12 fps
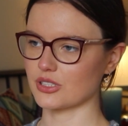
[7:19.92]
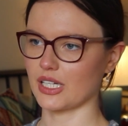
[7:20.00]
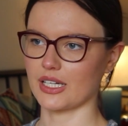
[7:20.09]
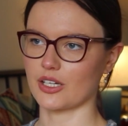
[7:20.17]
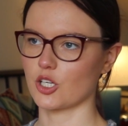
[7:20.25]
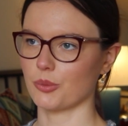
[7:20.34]

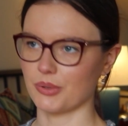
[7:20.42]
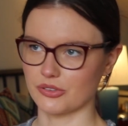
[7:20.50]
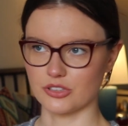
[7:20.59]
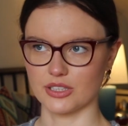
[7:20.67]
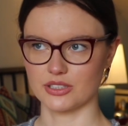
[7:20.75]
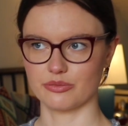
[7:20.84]
like a couple of
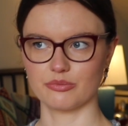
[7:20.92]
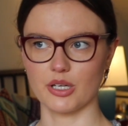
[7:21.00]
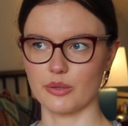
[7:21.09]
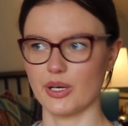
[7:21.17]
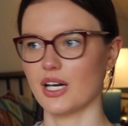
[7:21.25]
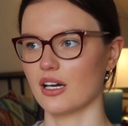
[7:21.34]
strands of
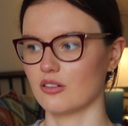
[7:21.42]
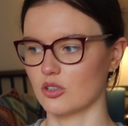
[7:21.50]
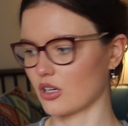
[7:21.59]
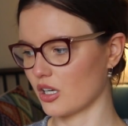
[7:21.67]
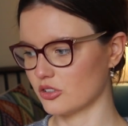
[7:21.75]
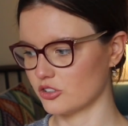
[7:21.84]
mohair
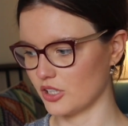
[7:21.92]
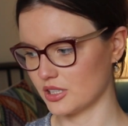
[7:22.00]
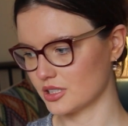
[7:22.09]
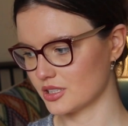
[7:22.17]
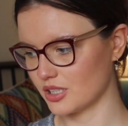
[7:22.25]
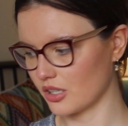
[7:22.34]
or
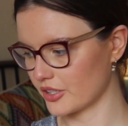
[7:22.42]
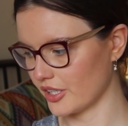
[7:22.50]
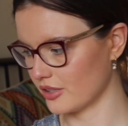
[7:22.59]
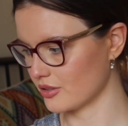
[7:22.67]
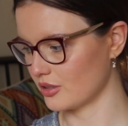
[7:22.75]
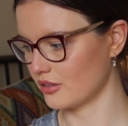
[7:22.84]
contrast sock
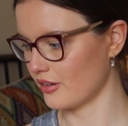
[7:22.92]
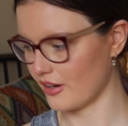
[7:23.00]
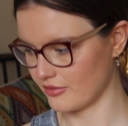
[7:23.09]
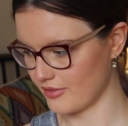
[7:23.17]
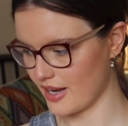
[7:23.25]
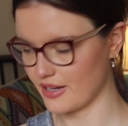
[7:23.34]
yarn
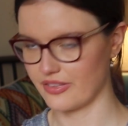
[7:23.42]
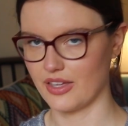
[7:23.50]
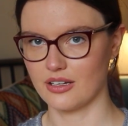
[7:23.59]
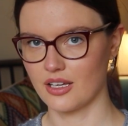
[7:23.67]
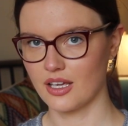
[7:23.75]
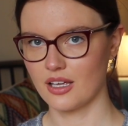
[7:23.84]
or
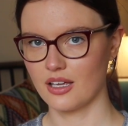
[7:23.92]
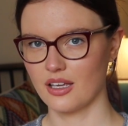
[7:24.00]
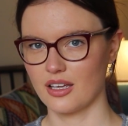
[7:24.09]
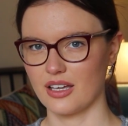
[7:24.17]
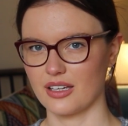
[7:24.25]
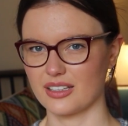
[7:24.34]
anything,
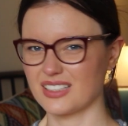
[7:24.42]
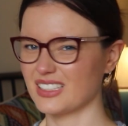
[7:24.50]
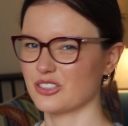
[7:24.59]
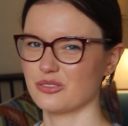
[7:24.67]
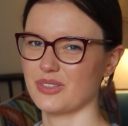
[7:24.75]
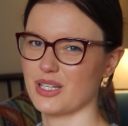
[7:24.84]
because
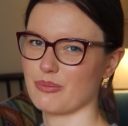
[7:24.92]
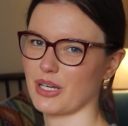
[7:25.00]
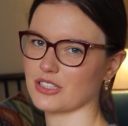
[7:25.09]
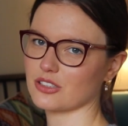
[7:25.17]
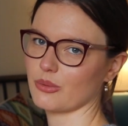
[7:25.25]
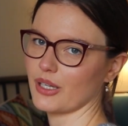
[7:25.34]
it doesn't really
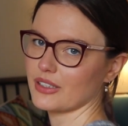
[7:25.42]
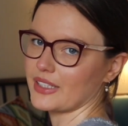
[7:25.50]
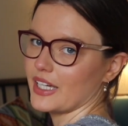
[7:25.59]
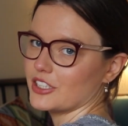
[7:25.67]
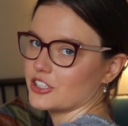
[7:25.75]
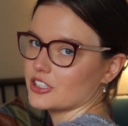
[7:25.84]
matter about the
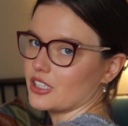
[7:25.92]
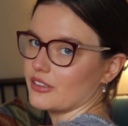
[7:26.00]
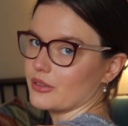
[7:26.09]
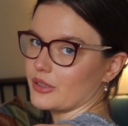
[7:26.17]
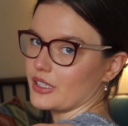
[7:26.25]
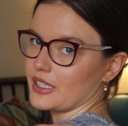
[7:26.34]
gauge.
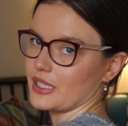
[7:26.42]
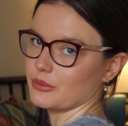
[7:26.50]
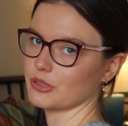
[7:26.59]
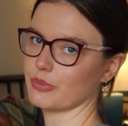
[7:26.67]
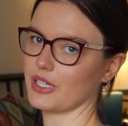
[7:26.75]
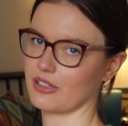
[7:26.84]
Sorry, I'm going to keep
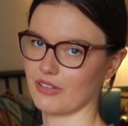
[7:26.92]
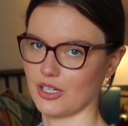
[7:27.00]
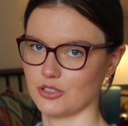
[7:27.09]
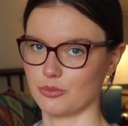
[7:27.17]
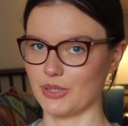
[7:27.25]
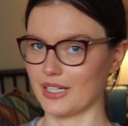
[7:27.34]
spinning
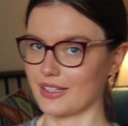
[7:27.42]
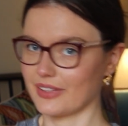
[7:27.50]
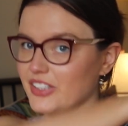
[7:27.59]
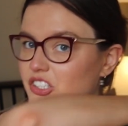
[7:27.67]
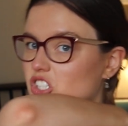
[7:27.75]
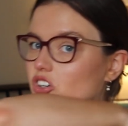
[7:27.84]
around to be like,
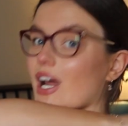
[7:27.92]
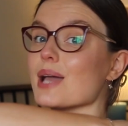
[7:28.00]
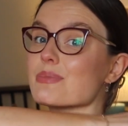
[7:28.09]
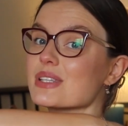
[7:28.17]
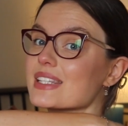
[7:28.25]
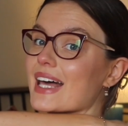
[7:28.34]
there's
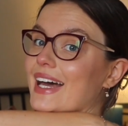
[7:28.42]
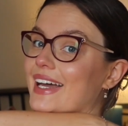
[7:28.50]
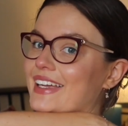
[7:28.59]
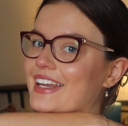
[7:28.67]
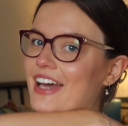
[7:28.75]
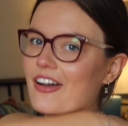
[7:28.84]
stripes
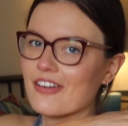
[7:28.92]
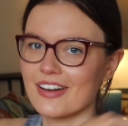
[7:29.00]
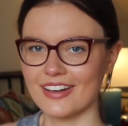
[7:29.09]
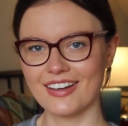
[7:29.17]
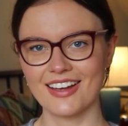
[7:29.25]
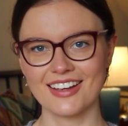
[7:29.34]
there, you
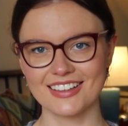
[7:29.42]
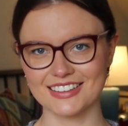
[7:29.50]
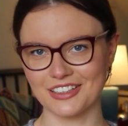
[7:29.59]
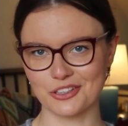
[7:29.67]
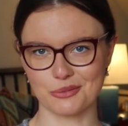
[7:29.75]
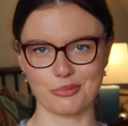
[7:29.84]
know, because
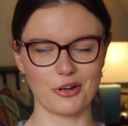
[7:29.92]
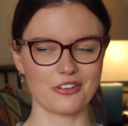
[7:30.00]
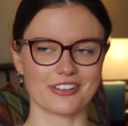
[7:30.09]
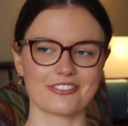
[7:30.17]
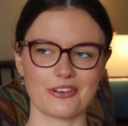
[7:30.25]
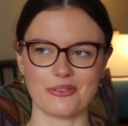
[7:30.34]
it looks
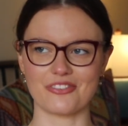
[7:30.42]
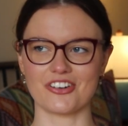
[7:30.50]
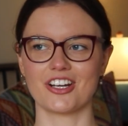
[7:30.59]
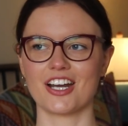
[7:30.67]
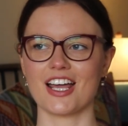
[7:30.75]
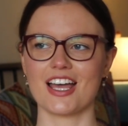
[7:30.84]
boring from the
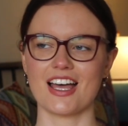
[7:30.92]
front.